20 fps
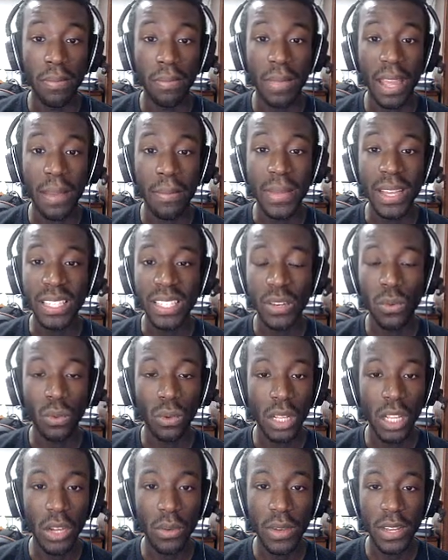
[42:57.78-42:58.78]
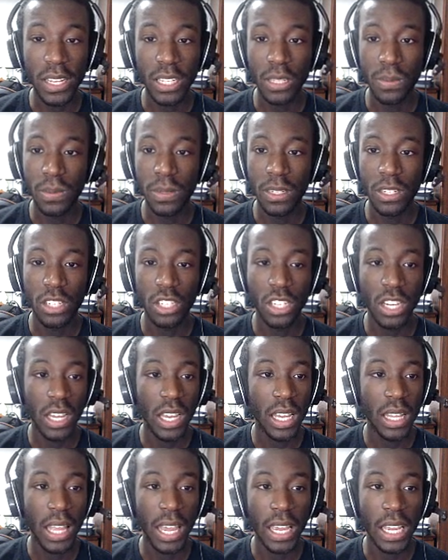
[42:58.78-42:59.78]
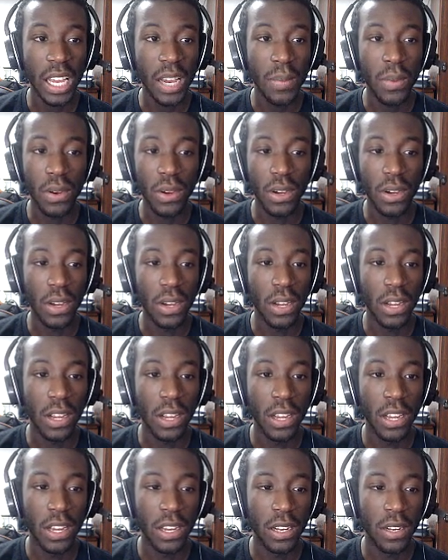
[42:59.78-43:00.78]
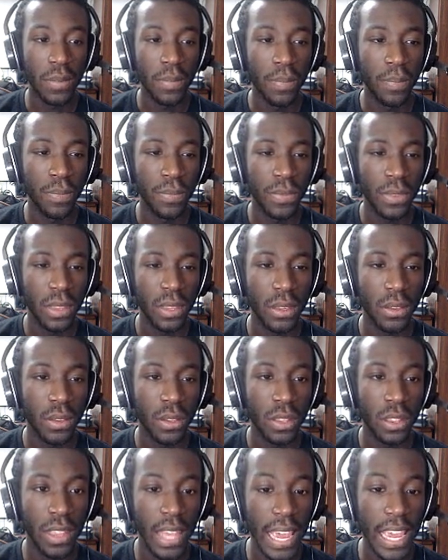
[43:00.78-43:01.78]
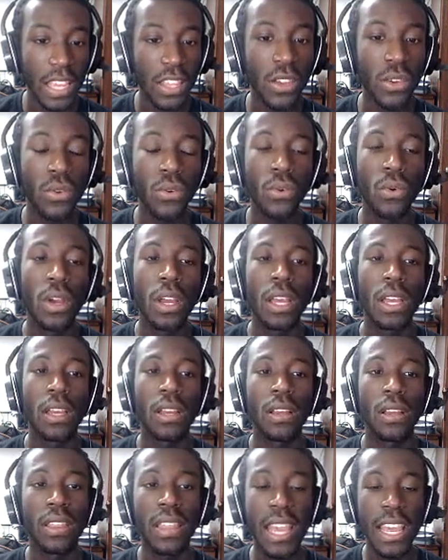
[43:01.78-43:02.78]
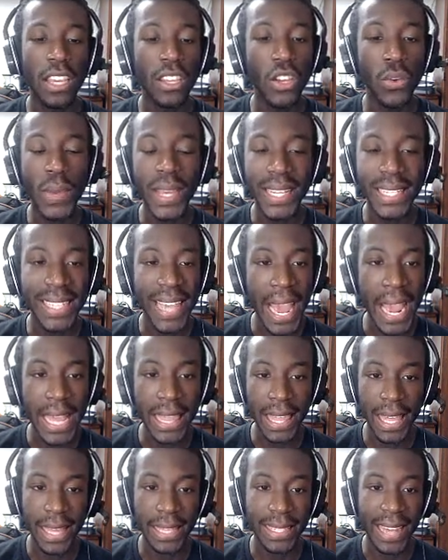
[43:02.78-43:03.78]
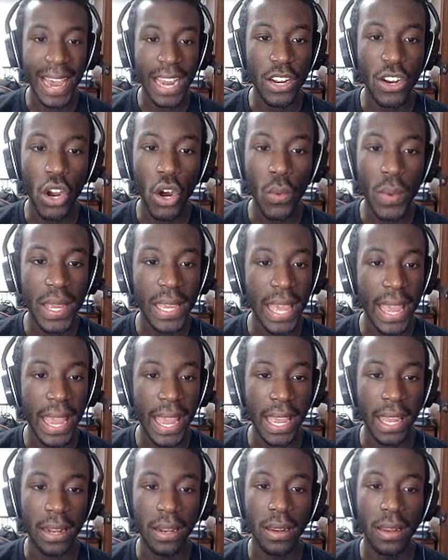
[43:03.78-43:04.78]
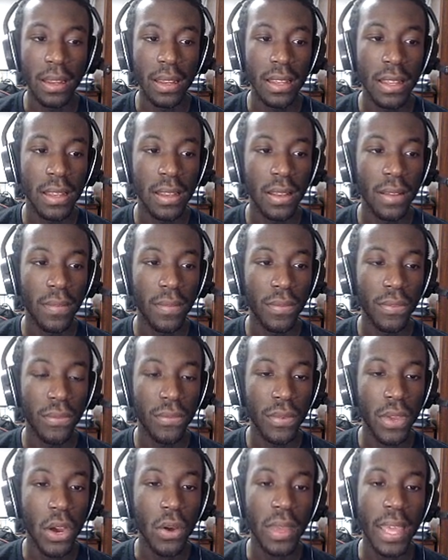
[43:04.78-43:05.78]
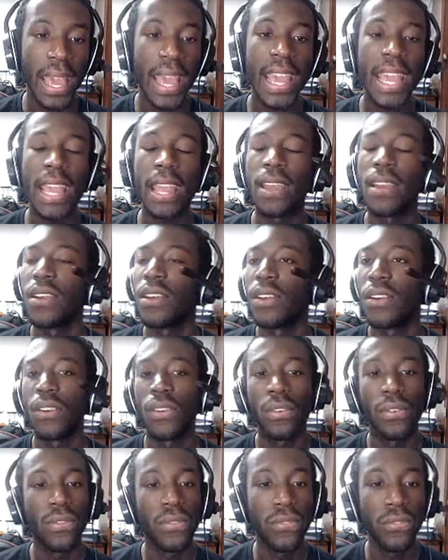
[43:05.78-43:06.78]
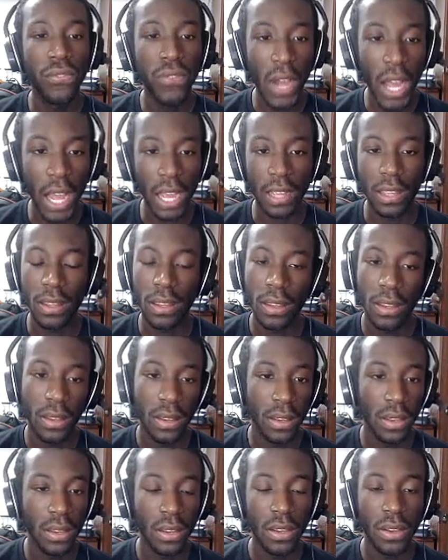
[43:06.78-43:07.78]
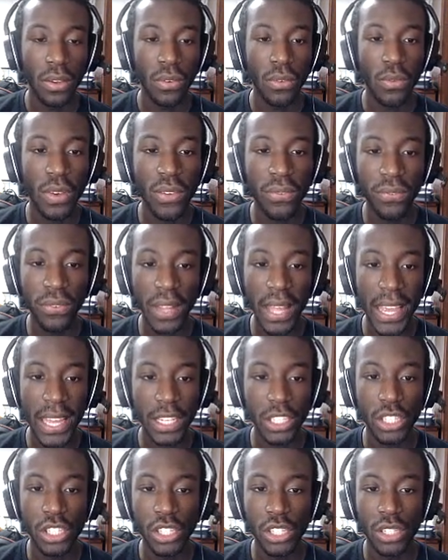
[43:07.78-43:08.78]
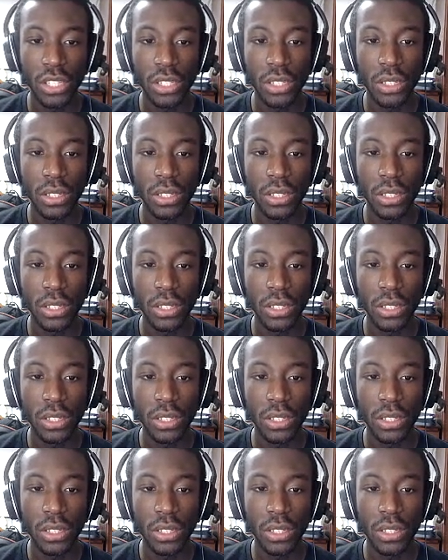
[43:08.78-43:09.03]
Like, missing Will-O-Wisps and shit. Like, come on. Thank you. Thank you. We can take this. know we can. Okay. Fuck. We flinch.